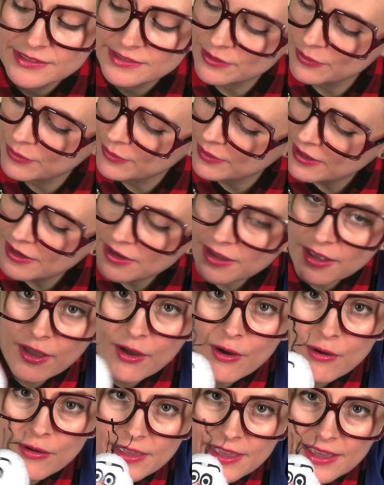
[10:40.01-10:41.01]
So here you
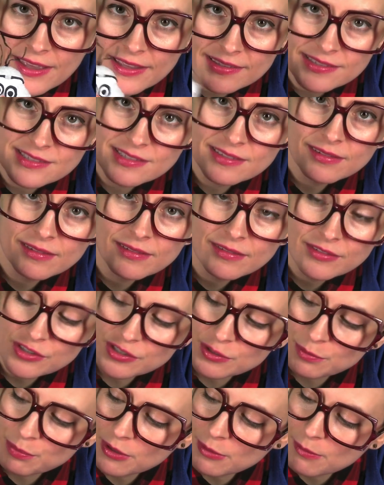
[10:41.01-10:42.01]
go, kids.
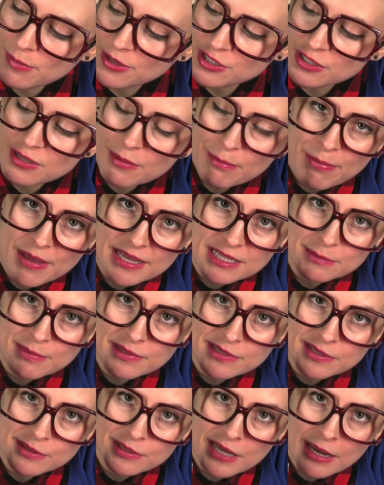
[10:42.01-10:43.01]
Just pretty much the best
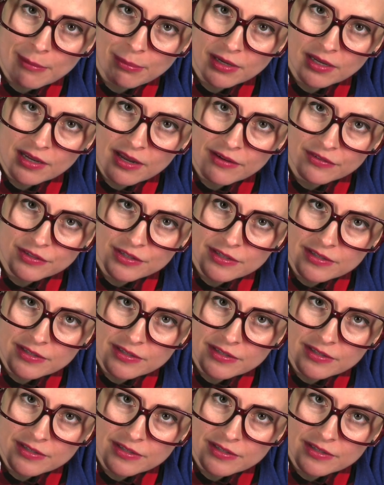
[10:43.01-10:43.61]
pencil topper you ever